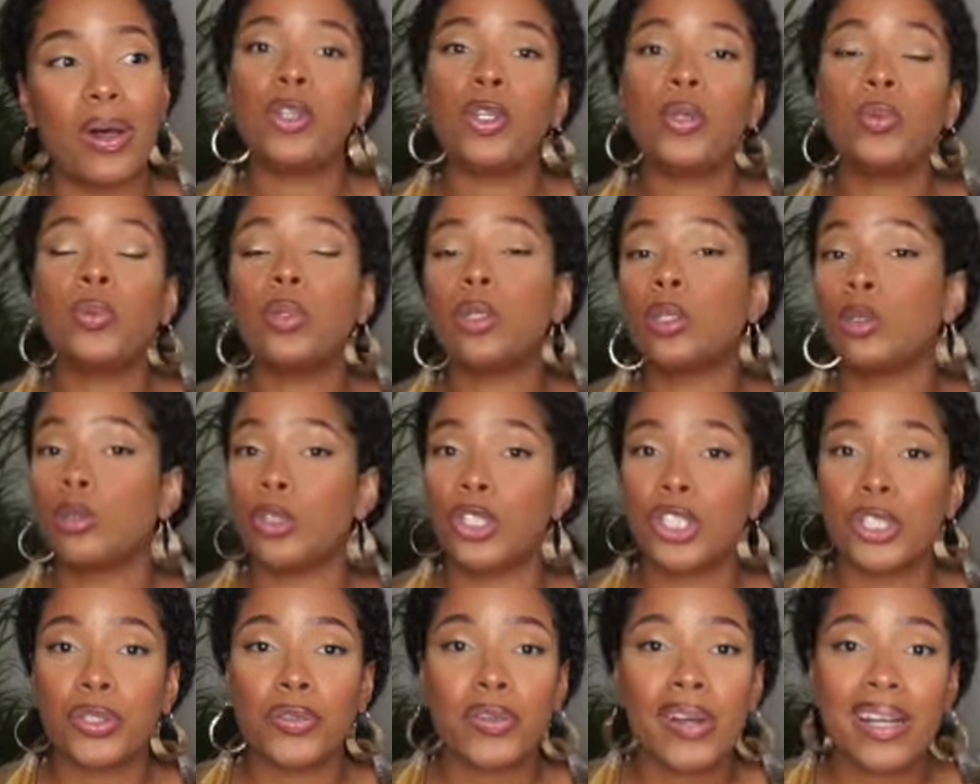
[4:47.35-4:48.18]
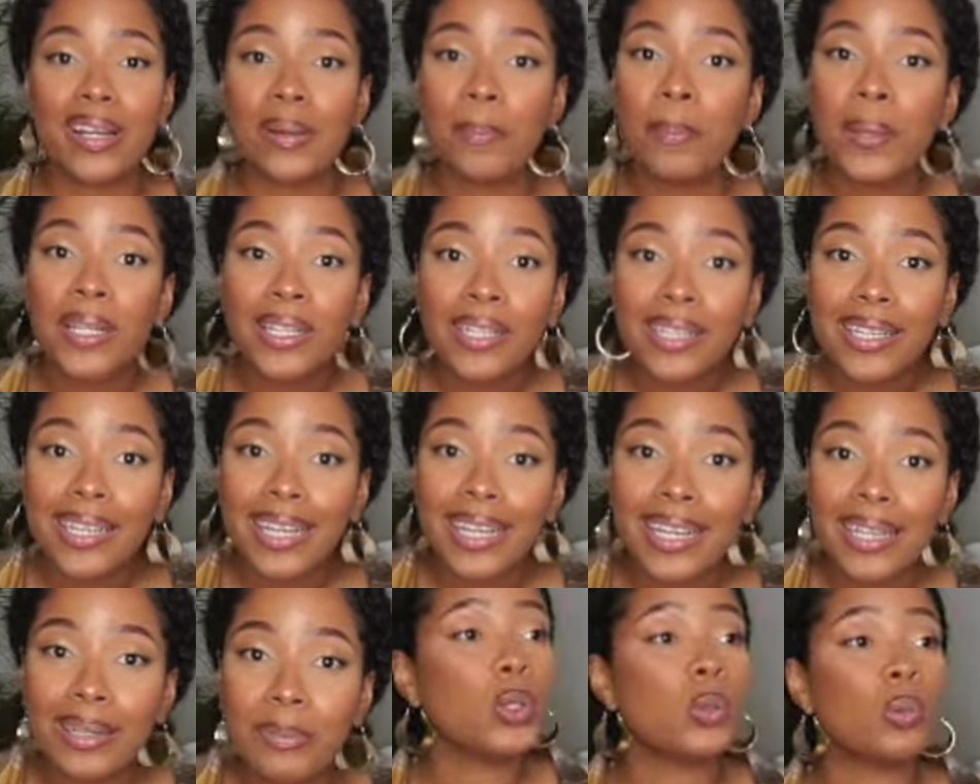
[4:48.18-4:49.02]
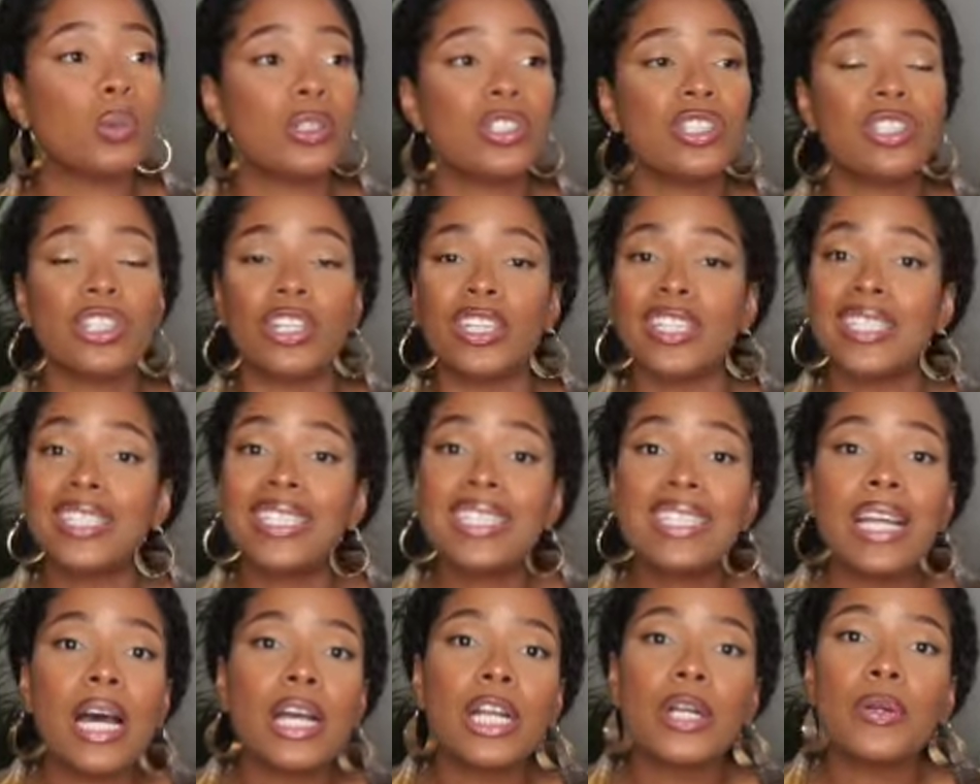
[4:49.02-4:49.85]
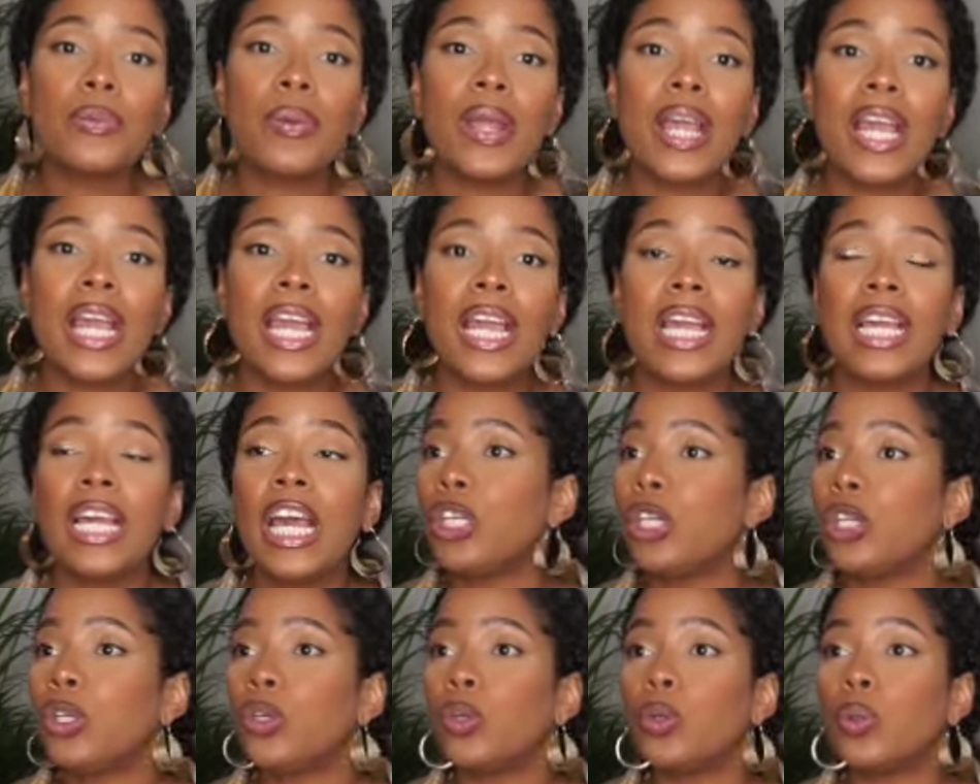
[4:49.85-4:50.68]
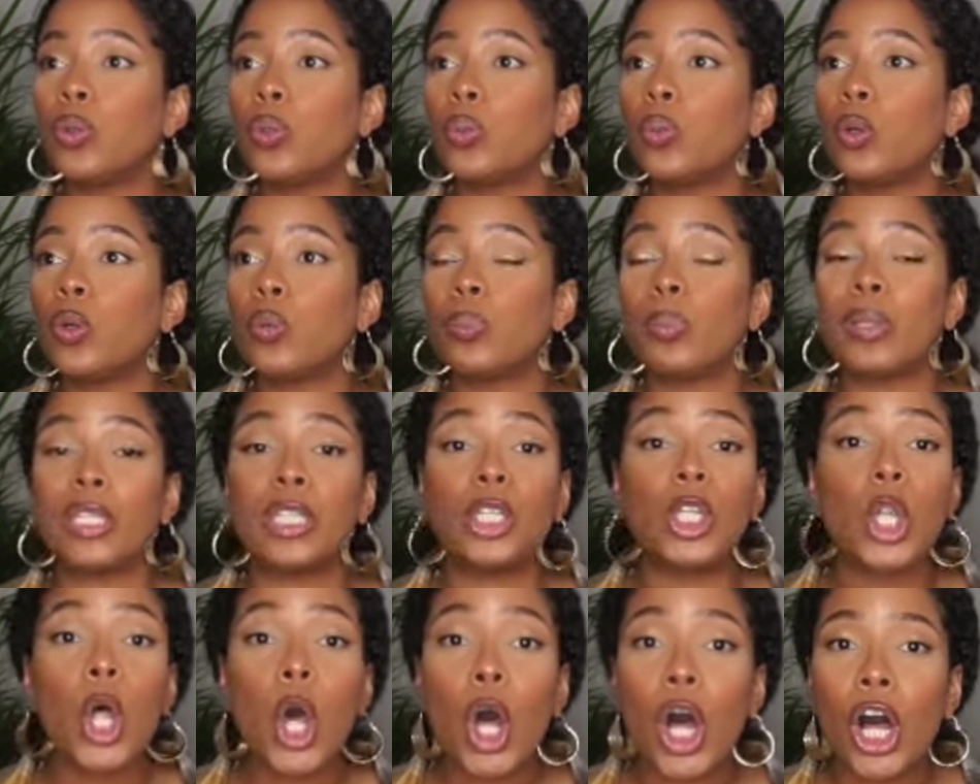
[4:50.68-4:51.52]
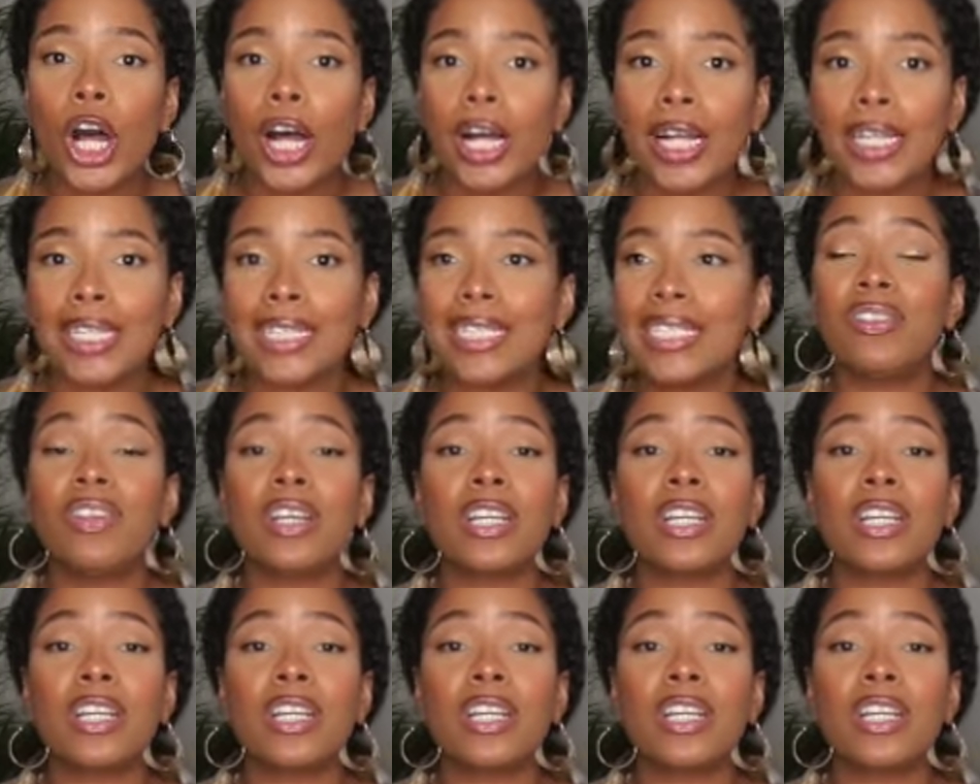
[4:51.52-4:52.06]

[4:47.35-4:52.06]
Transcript: you will lose your credibility, you will start stuttering, you will be lost.